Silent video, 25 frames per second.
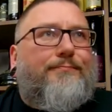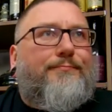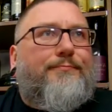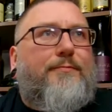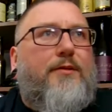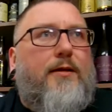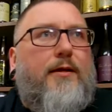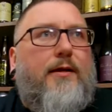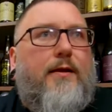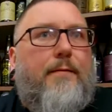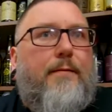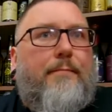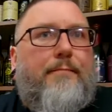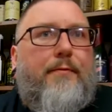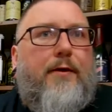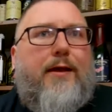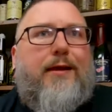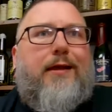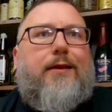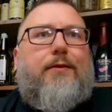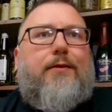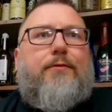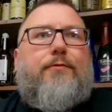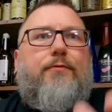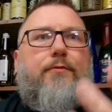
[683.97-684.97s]
So I
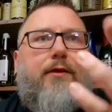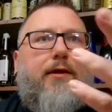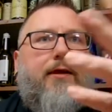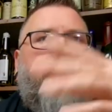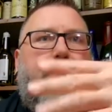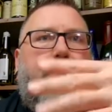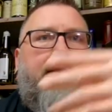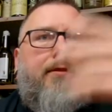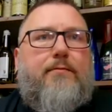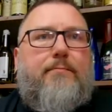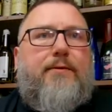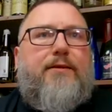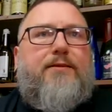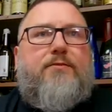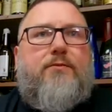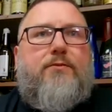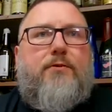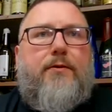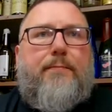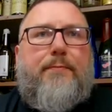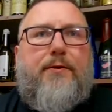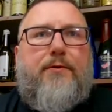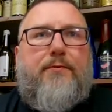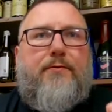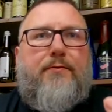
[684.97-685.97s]
gotta do like another
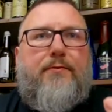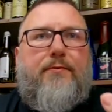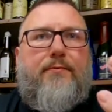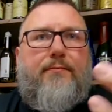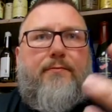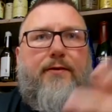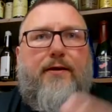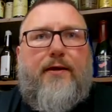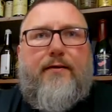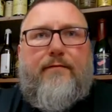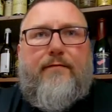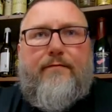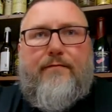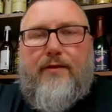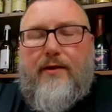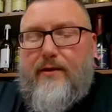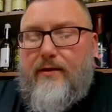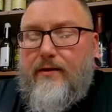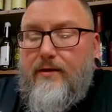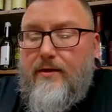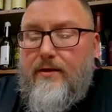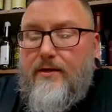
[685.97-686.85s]
mystery beer kind of thing.